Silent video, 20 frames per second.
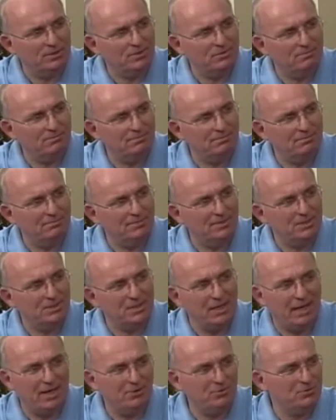
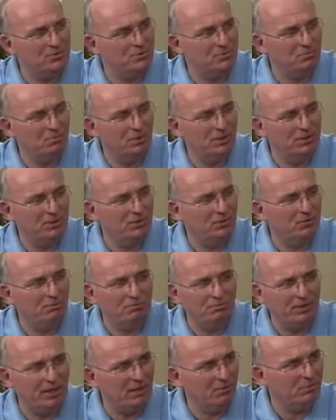This house has been
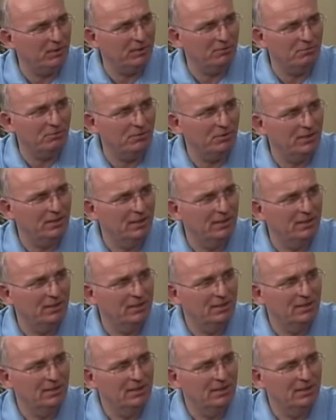in your family for